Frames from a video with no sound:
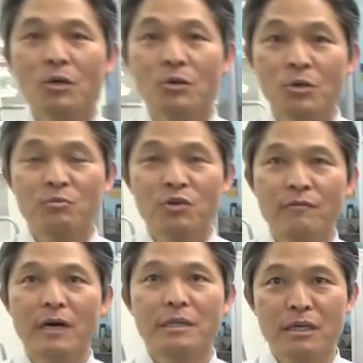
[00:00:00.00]
could
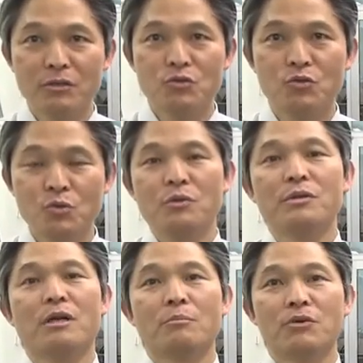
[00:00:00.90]
provide a new
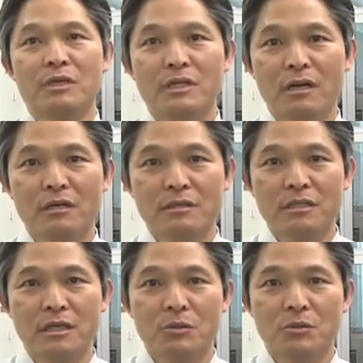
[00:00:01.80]
therapeutic
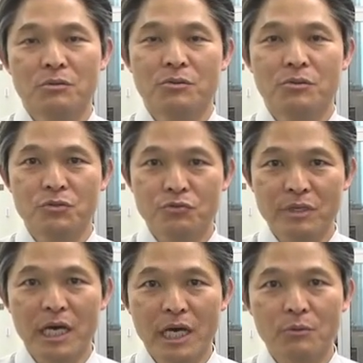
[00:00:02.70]
target to
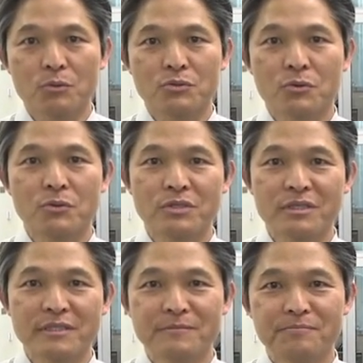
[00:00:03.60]
treat
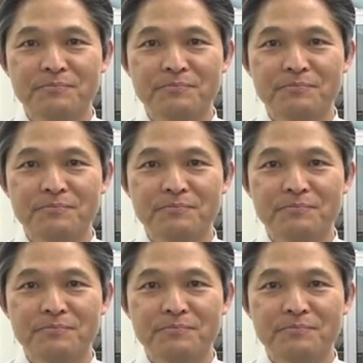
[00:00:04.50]
atherosclerosis.